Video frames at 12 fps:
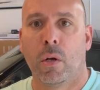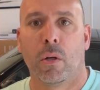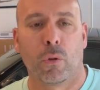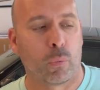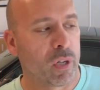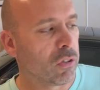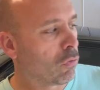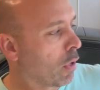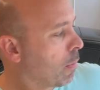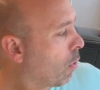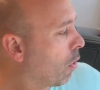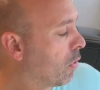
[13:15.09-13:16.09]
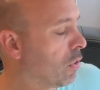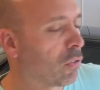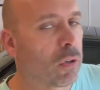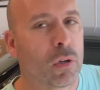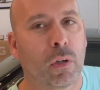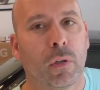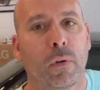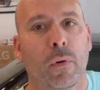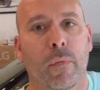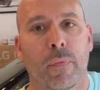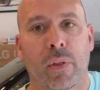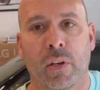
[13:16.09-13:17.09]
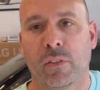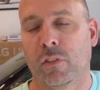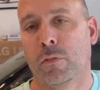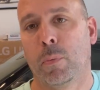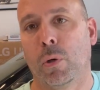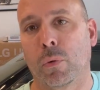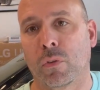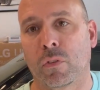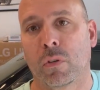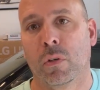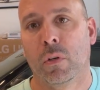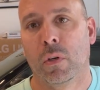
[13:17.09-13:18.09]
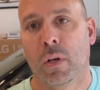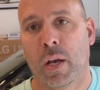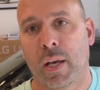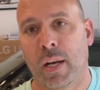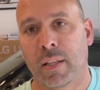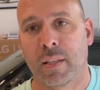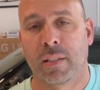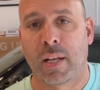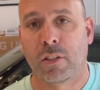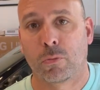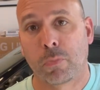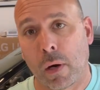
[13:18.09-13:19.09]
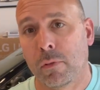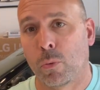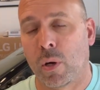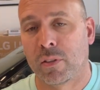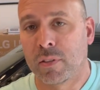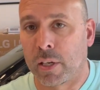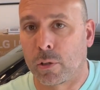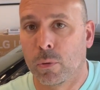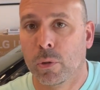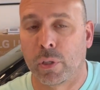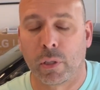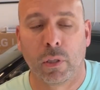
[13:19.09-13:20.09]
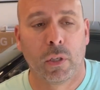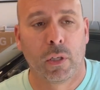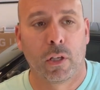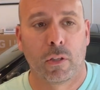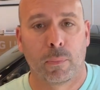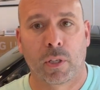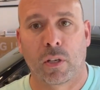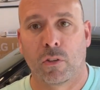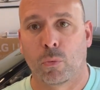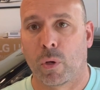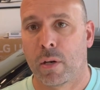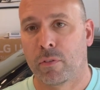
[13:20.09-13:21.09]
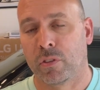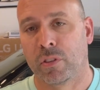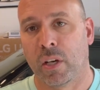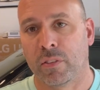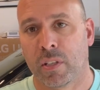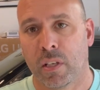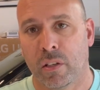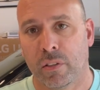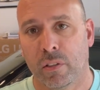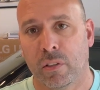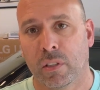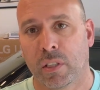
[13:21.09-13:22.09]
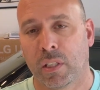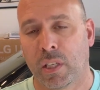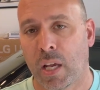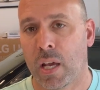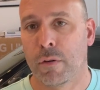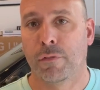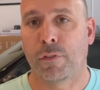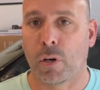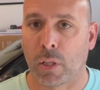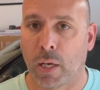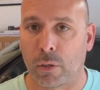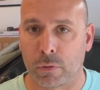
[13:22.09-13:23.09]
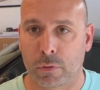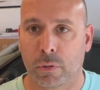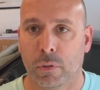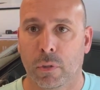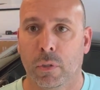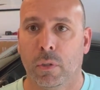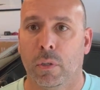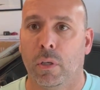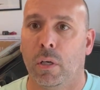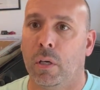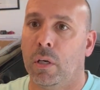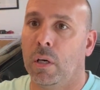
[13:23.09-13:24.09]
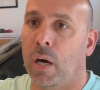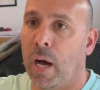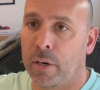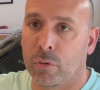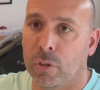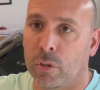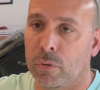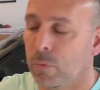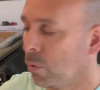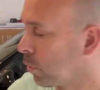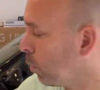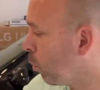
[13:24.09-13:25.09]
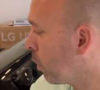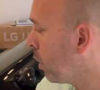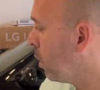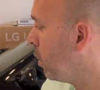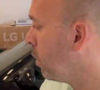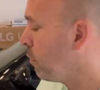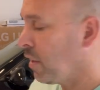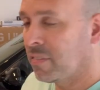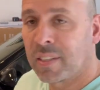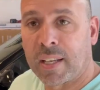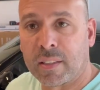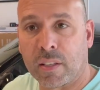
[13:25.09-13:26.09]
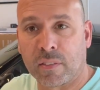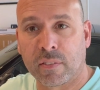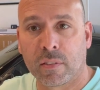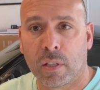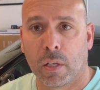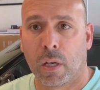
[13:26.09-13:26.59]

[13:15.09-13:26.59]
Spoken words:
The rear sway bar on this car is exposed. And I think that's probably why it's not corroded, is because whatever does get on there can fall out. I don't know. We're gonna investigate this.